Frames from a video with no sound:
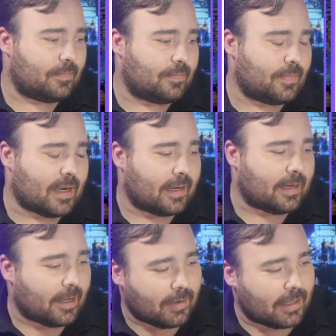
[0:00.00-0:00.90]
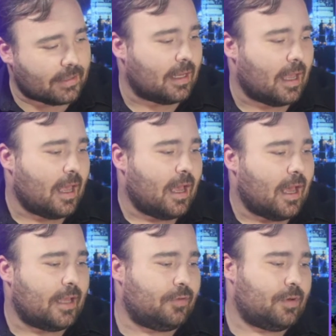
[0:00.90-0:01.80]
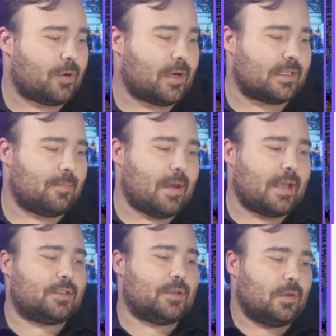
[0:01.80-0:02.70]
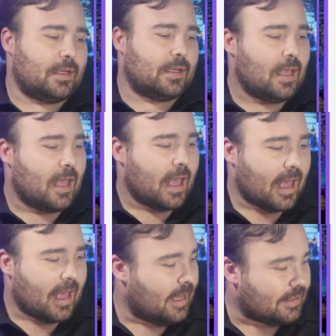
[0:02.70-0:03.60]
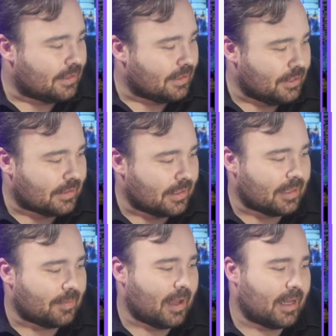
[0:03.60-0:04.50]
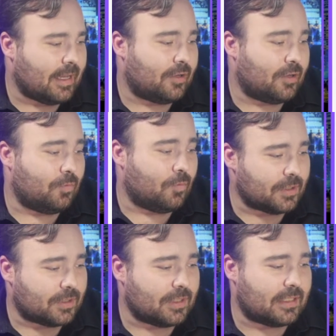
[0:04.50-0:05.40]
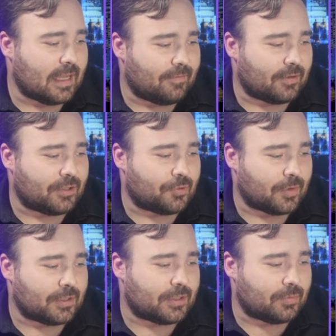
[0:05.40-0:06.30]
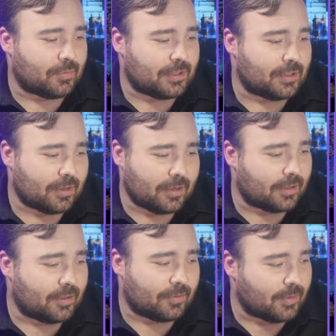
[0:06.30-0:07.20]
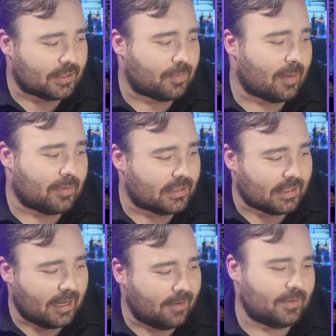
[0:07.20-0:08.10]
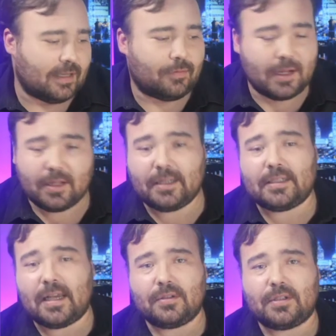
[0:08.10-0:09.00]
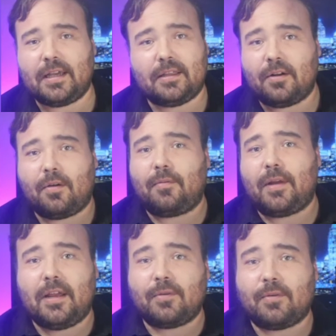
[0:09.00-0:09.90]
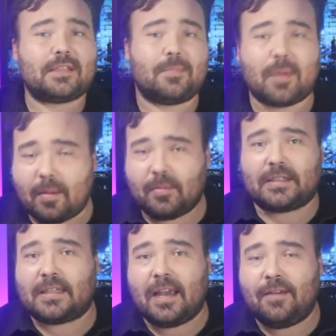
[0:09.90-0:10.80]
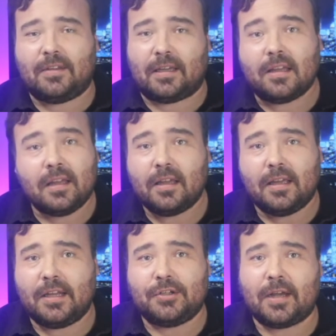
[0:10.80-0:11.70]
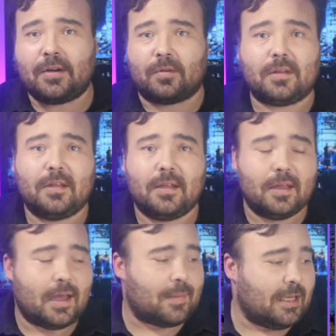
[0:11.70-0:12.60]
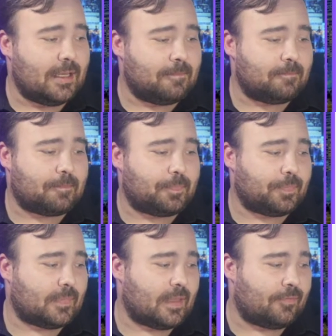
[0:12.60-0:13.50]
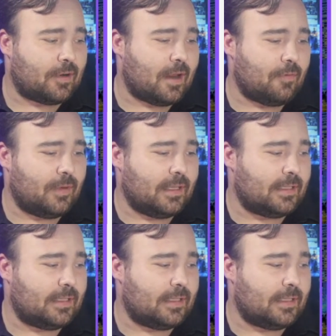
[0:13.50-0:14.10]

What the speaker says: But I digress. Union President Mike Solon has suggested that the mandate could worsen staffing shortages, which in turn could risk public safety. Well, it sounds like they're already a risk to public safety in general. I mean, if they're not willing